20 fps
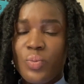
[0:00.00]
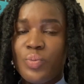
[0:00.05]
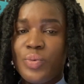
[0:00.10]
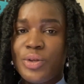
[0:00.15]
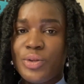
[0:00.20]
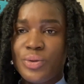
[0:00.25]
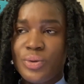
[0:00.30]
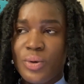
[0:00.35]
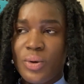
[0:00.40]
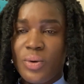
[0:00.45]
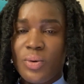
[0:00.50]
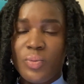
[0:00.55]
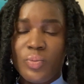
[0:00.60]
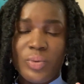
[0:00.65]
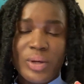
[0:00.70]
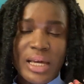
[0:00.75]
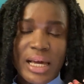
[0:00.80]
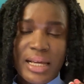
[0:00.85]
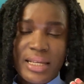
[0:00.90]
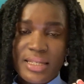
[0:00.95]
we know
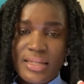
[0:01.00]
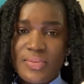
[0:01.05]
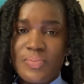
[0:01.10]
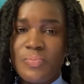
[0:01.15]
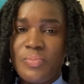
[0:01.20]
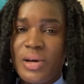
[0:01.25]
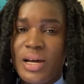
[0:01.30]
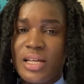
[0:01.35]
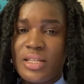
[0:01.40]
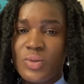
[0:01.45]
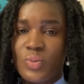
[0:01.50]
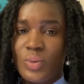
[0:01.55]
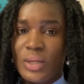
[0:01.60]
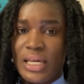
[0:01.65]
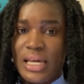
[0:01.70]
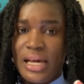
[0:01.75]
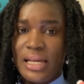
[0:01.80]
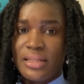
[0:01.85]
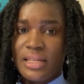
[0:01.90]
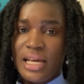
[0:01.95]
we are smart,
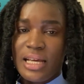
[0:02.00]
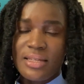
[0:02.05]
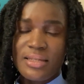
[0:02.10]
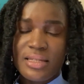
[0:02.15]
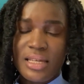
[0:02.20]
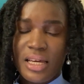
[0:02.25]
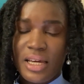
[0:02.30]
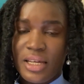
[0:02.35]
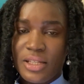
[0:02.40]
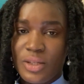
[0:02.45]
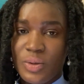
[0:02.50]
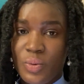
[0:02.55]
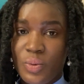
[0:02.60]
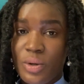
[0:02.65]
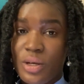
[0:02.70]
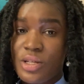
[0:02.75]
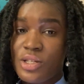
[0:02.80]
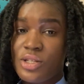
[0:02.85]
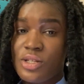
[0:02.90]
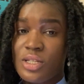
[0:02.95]
we can answer any
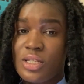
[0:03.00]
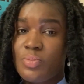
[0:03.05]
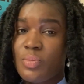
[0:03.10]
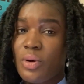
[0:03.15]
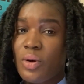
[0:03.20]
questions,